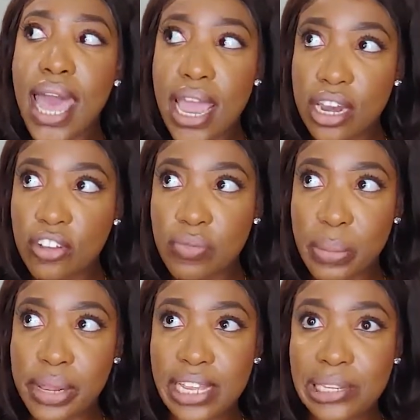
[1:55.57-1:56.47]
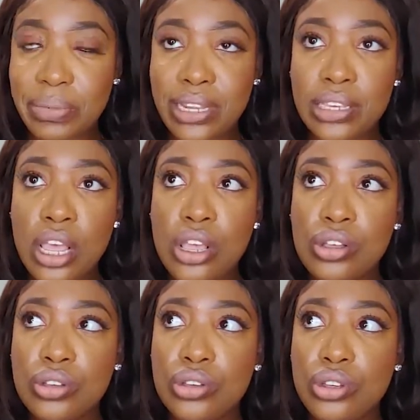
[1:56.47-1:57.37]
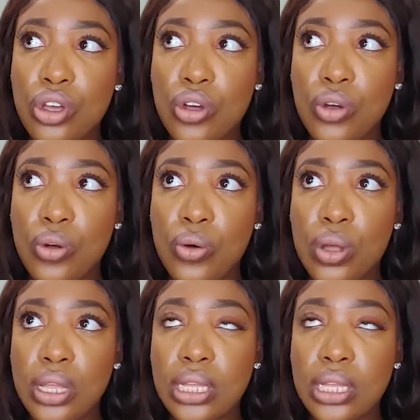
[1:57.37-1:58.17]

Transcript: end of my placement. So